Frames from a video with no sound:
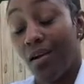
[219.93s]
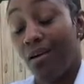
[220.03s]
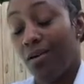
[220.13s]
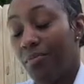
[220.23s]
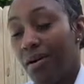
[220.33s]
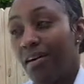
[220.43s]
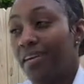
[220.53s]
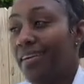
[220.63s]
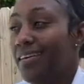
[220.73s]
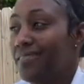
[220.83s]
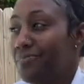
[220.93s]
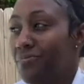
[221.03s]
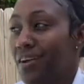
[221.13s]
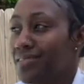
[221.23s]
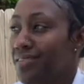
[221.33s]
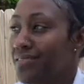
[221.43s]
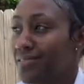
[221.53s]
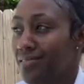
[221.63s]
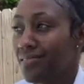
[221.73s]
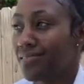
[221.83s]
Oh my God, yeah. The process
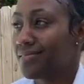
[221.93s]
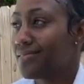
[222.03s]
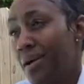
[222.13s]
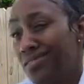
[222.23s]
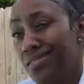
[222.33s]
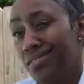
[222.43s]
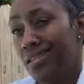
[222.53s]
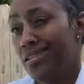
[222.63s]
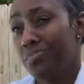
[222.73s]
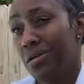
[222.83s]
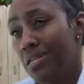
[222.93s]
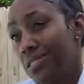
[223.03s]
took about 6 months.